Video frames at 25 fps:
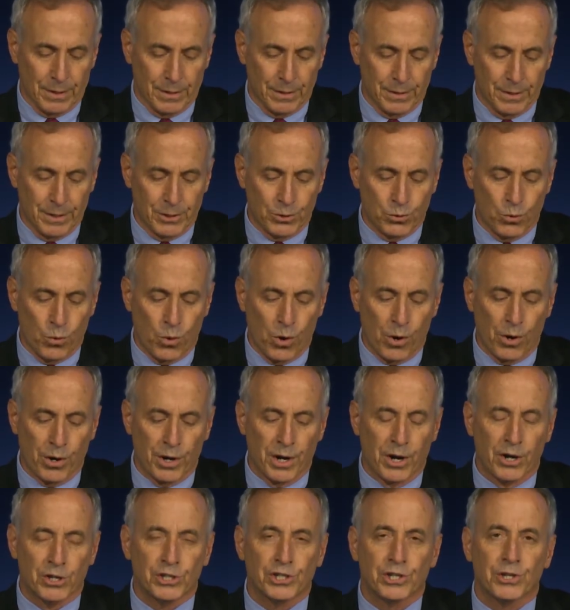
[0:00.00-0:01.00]
This war
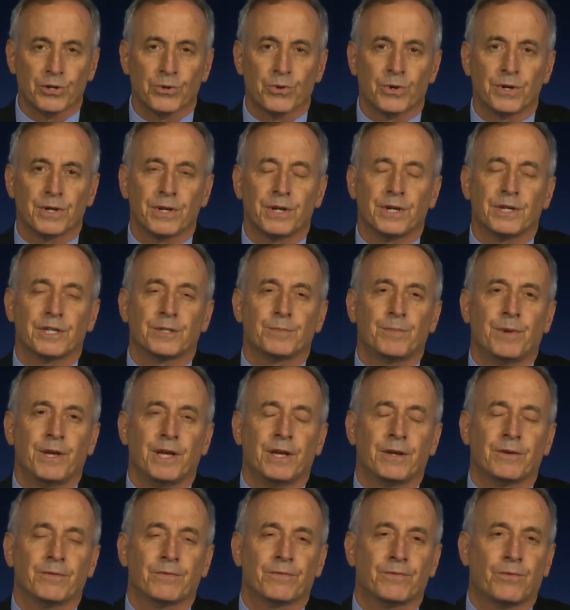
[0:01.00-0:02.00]
on our children is
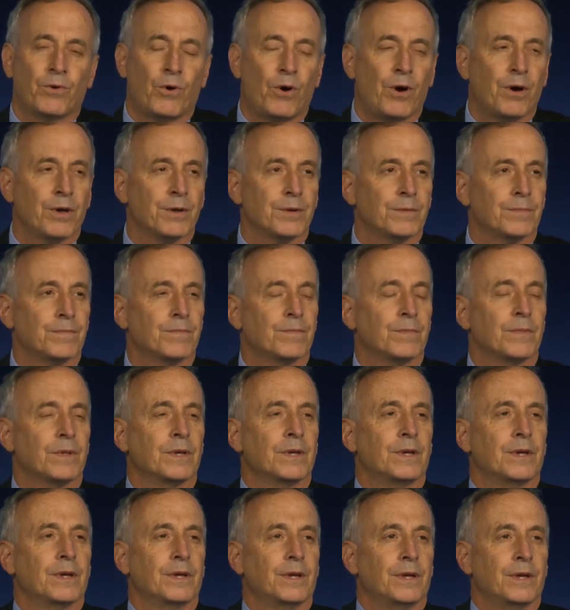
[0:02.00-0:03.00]
being fought
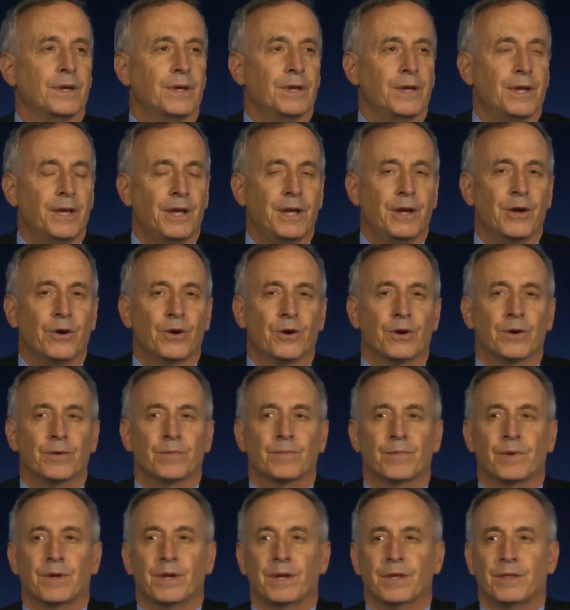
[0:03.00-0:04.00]
here
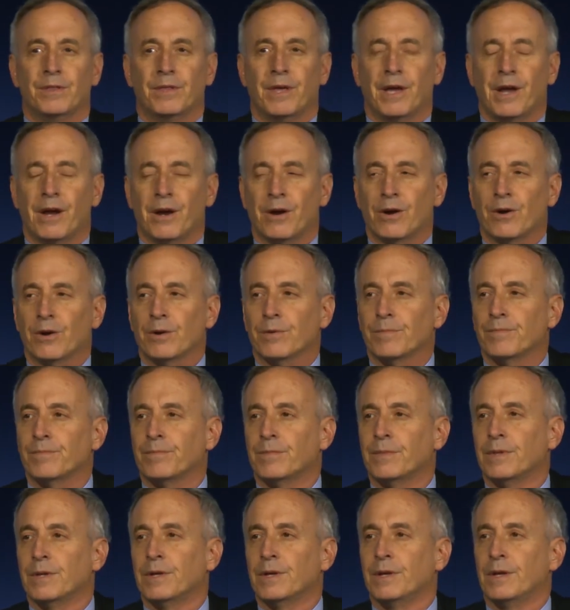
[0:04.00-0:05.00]
and there
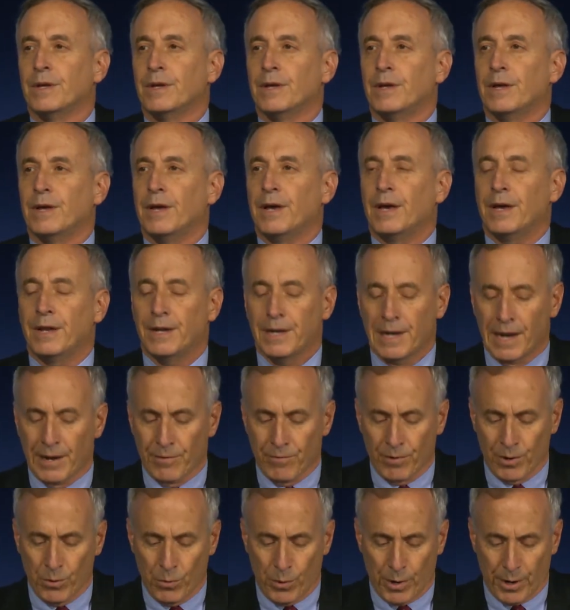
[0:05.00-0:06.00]
and
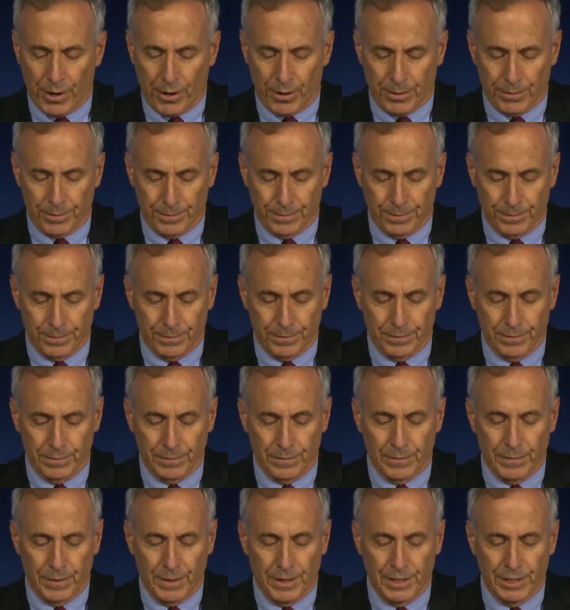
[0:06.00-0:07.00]
everywhere.
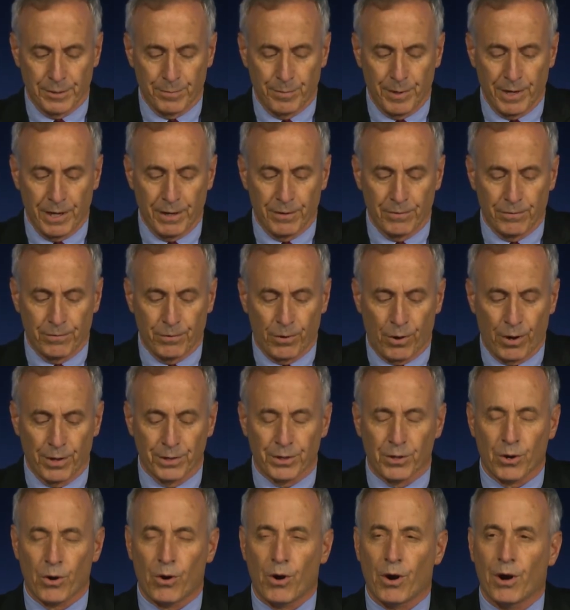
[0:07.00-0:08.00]
It's being fought
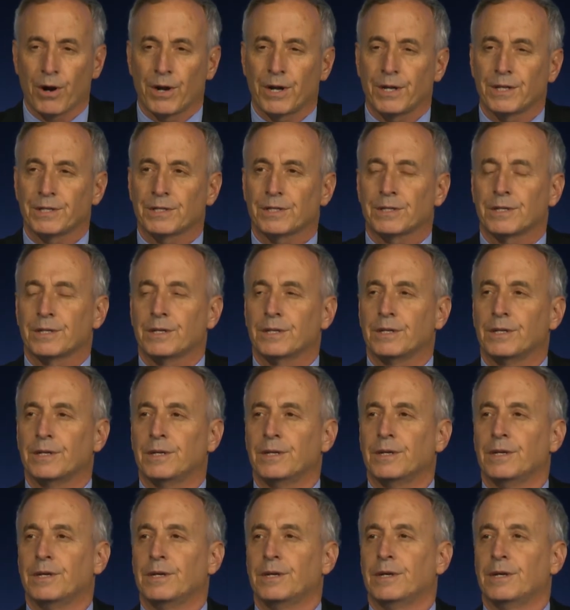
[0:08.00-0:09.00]
the hardest
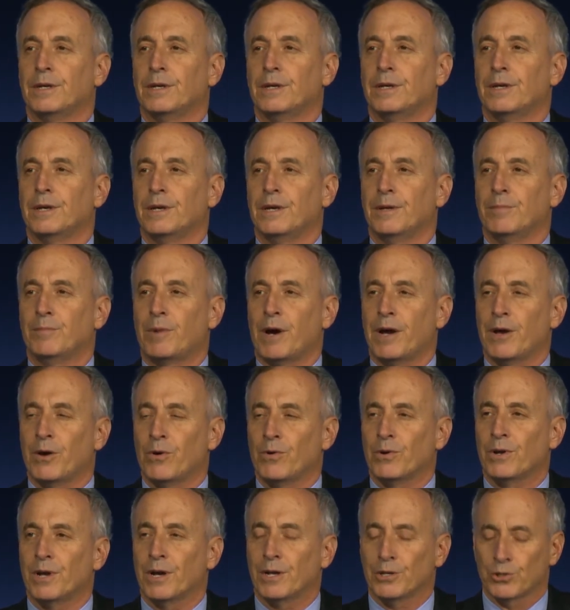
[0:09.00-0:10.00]
in my
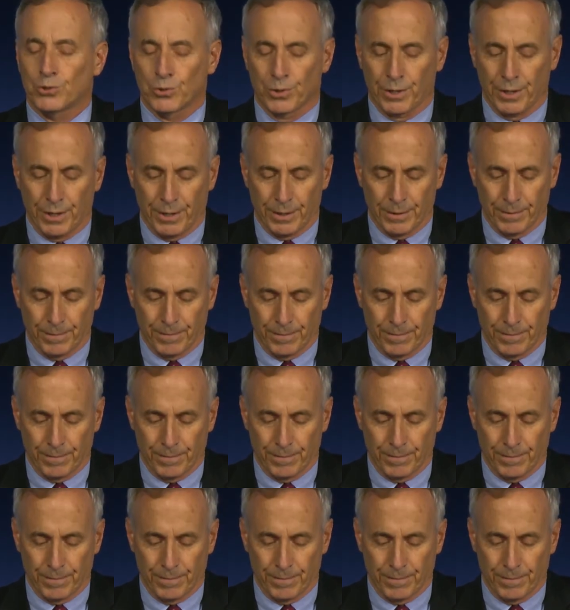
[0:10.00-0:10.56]
own country,